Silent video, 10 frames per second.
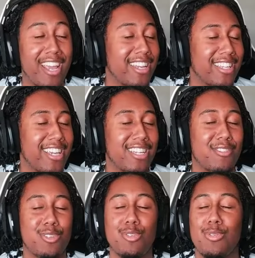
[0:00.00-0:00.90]
And again,
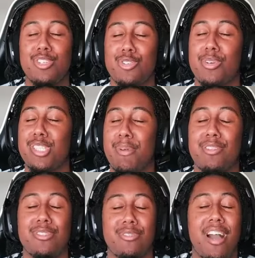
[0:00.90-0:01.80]
if you do enjoy
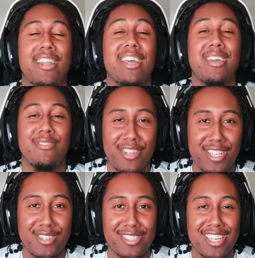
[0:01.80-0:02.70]
Spectre Divide
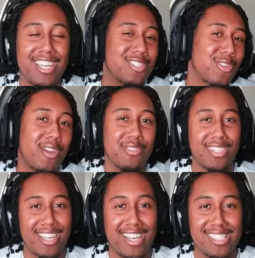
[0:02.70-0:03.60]
videos, hit the subscribe
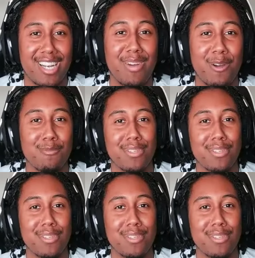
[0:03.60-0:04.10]
button guys, and I'm out.